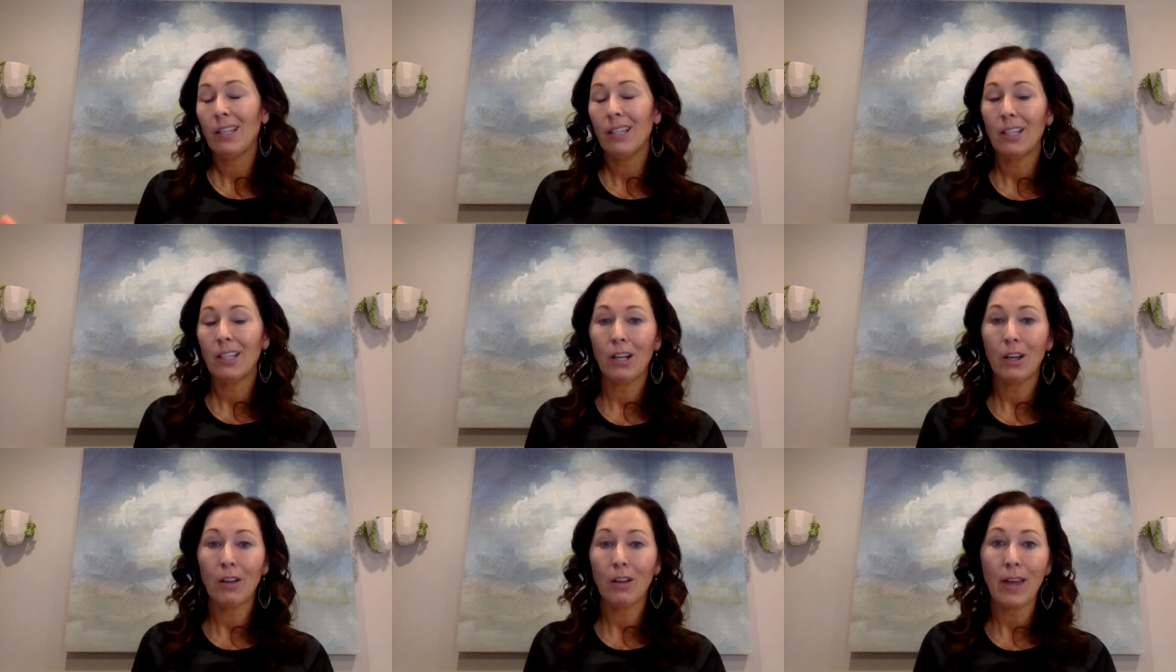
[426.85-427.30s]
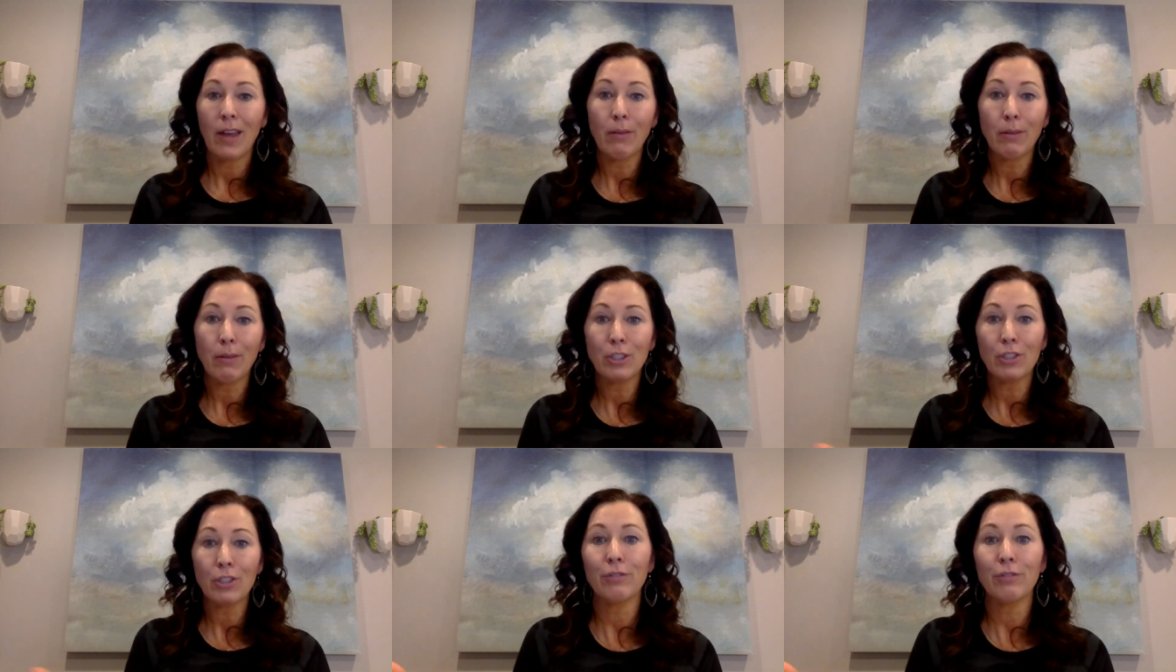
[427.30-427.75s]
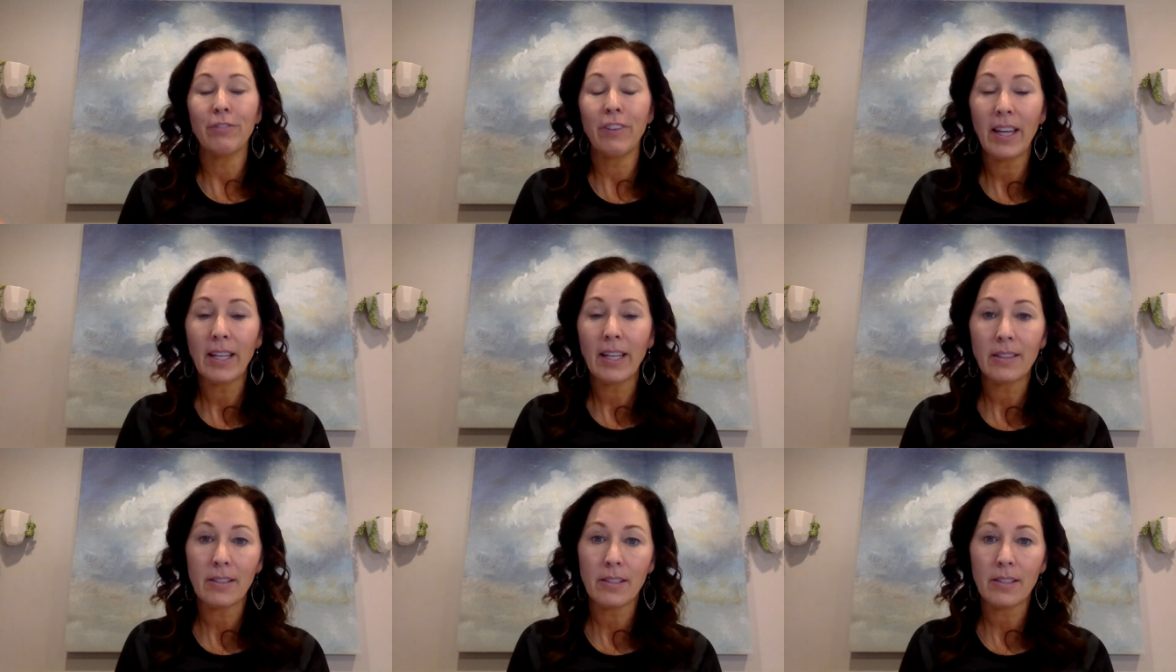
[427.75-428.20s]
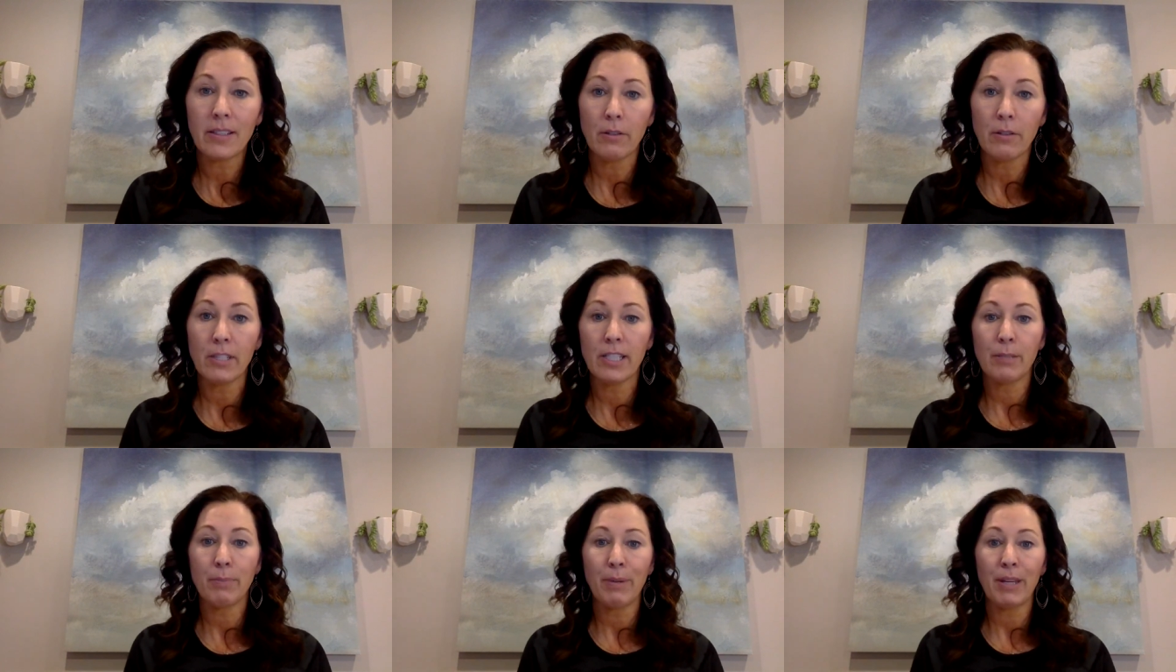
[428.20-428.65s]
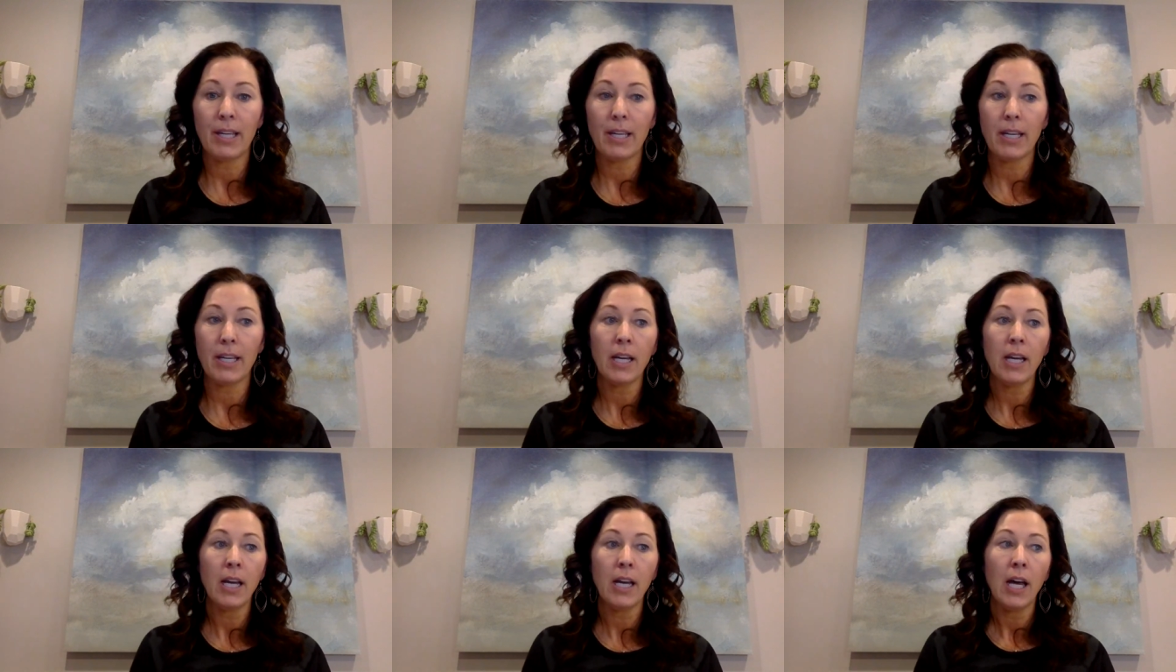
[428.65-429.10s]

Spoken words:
that was your fate, so to speak.